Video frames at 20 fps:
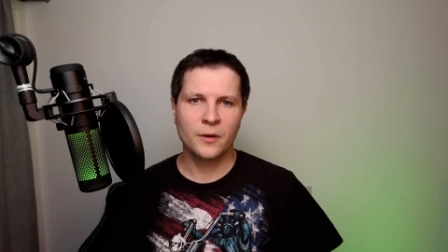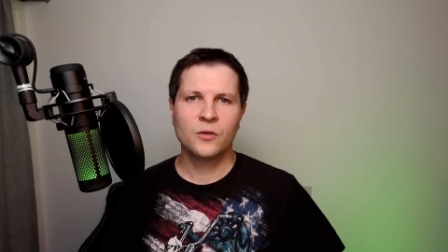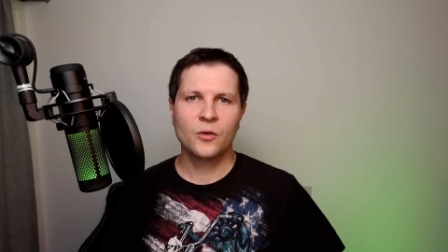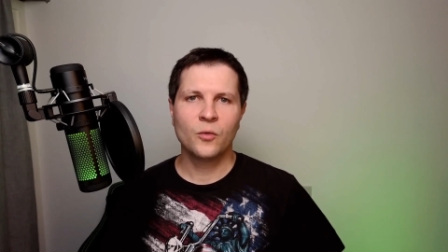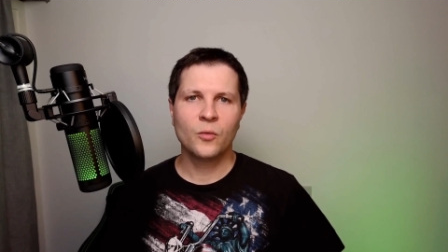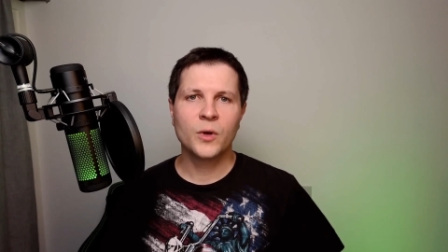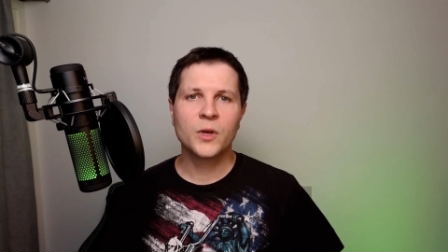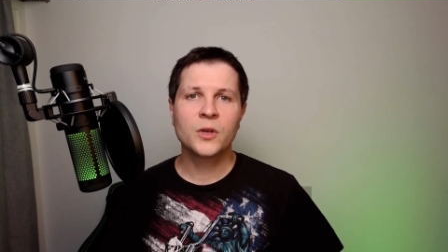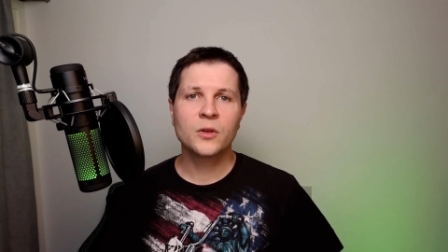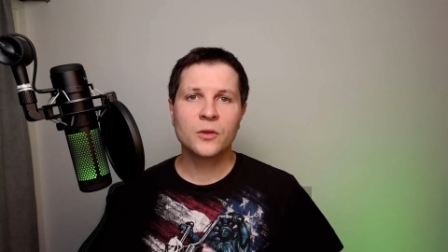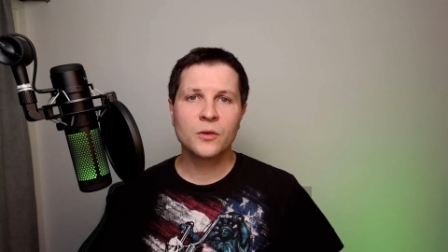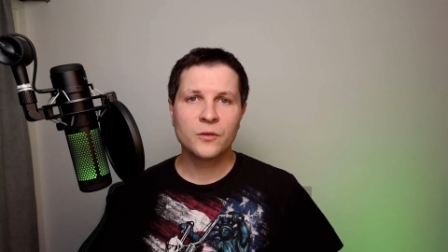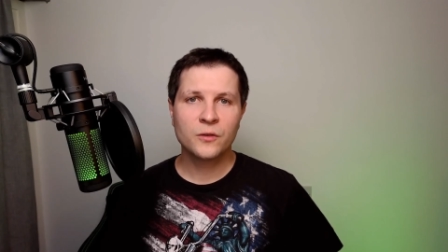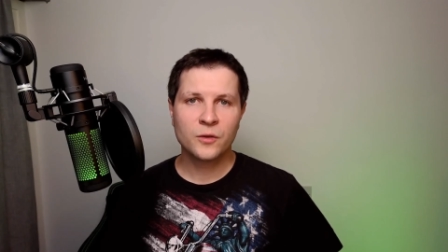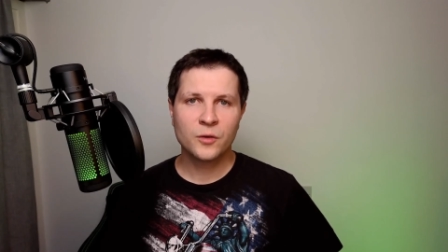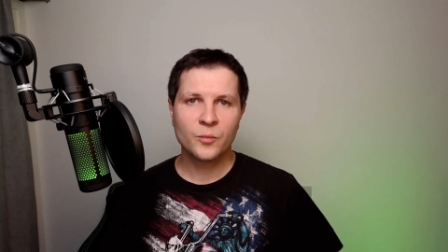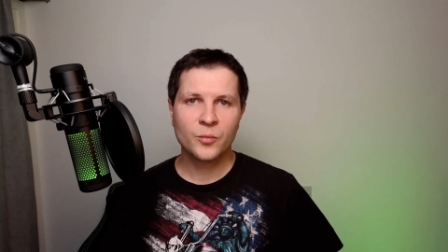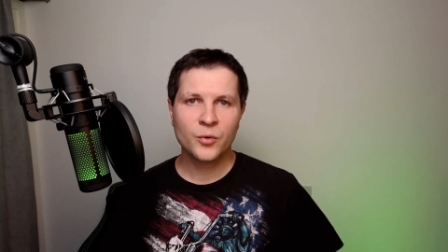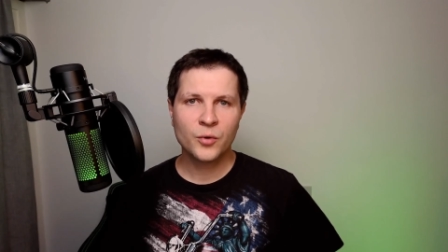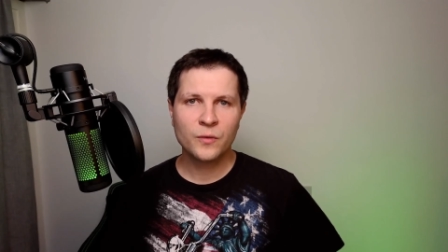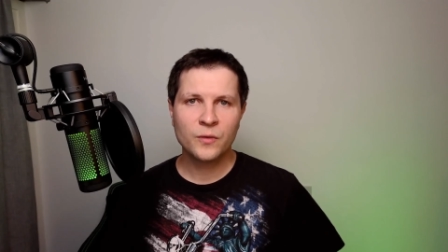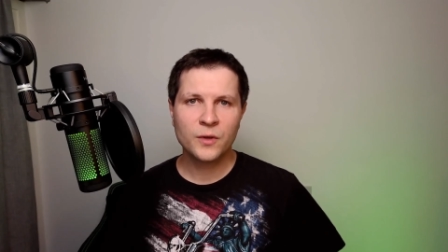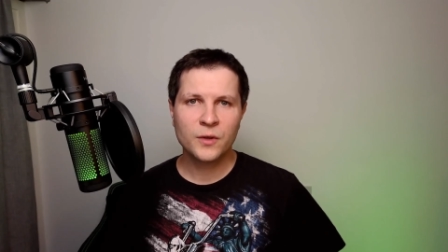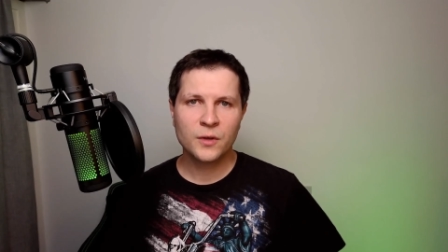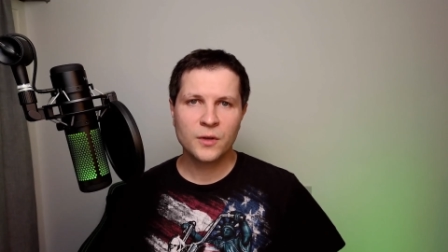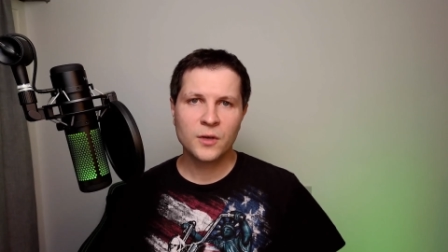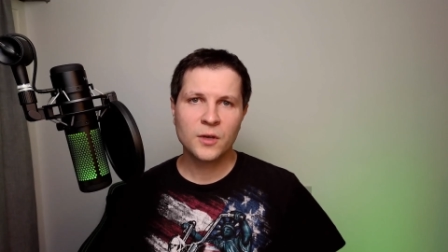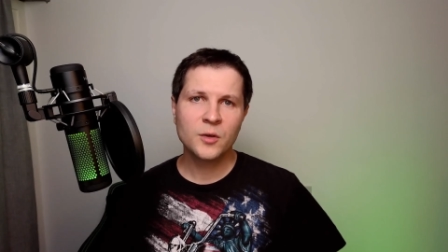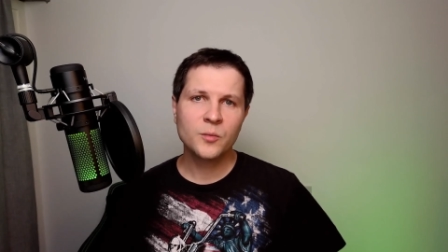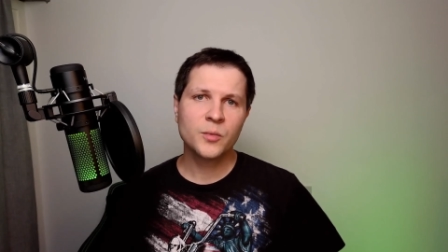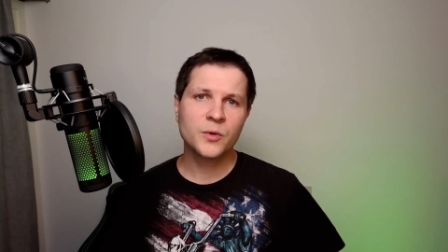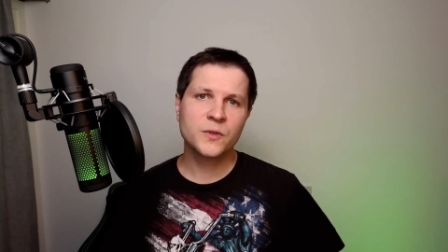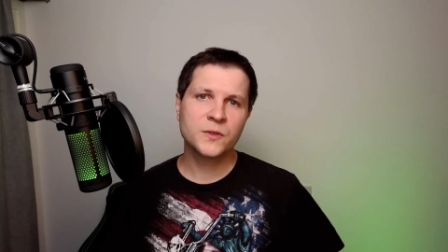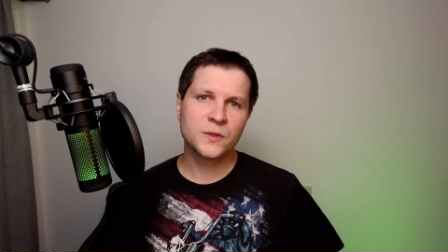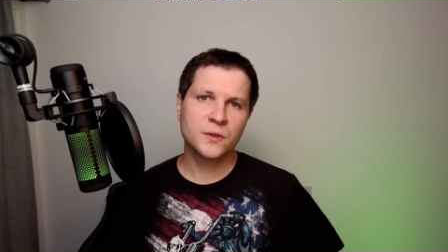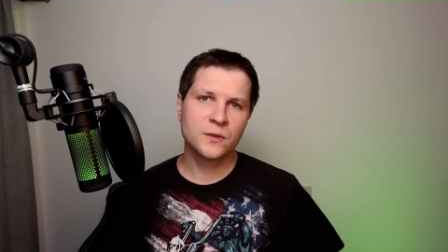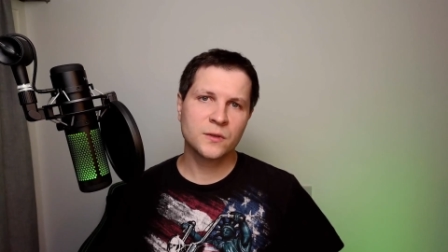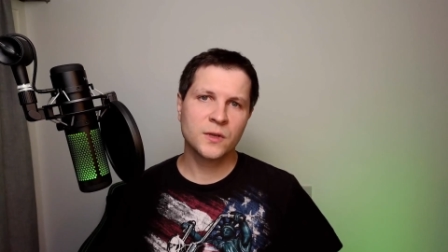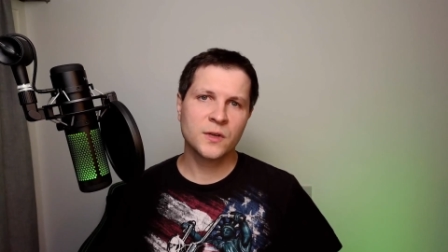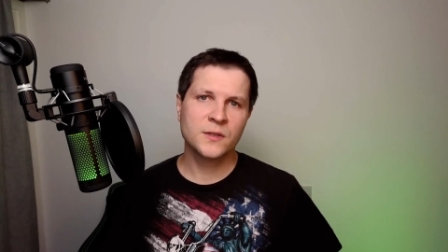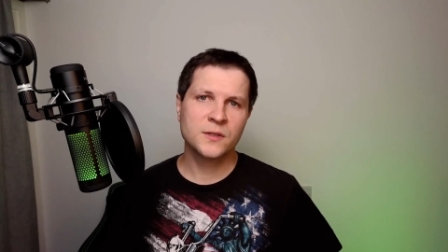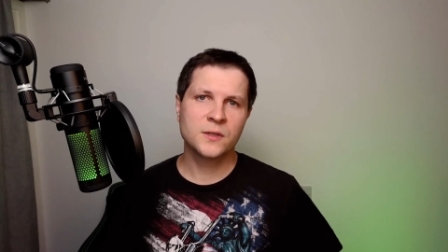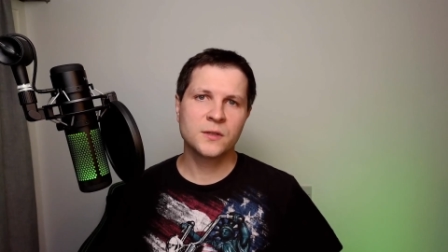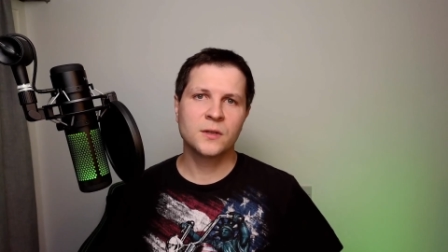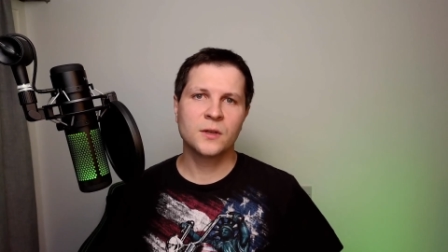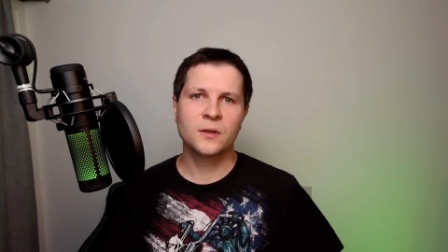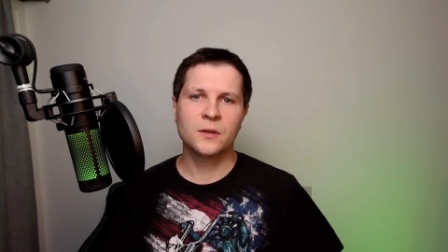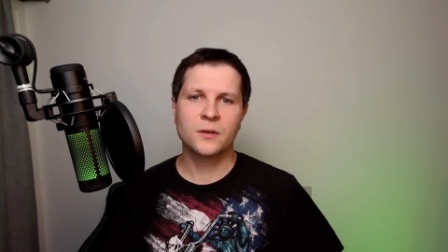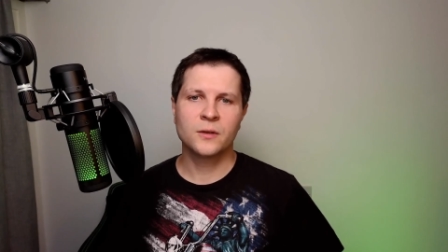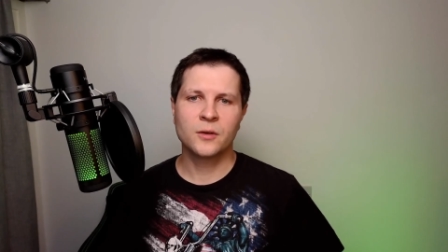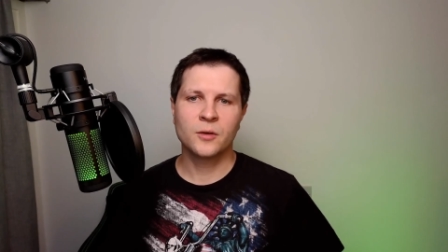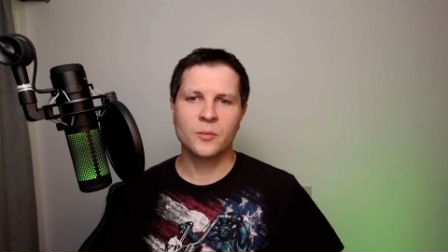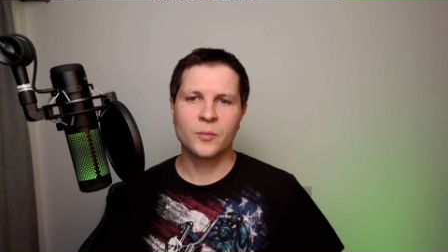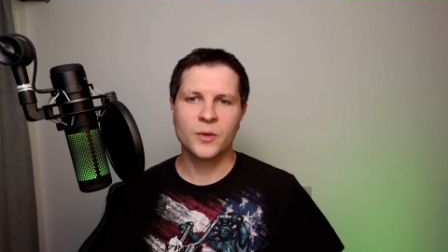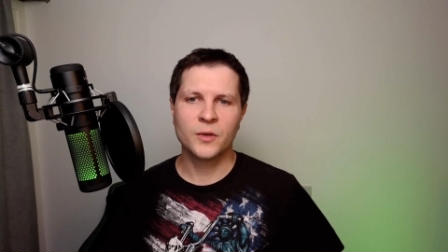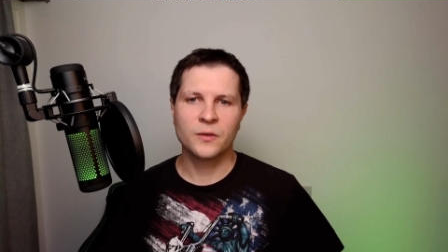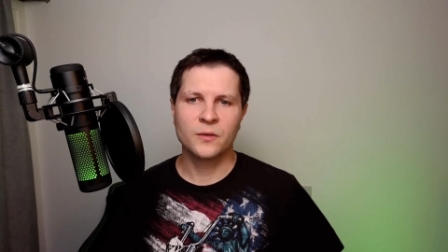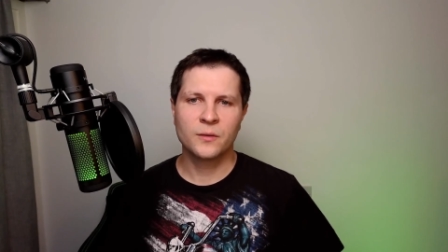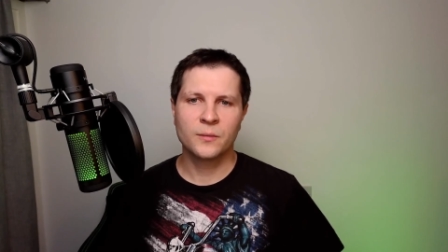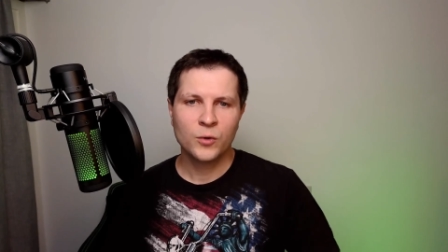So we can also improve it and personalize it a little bit.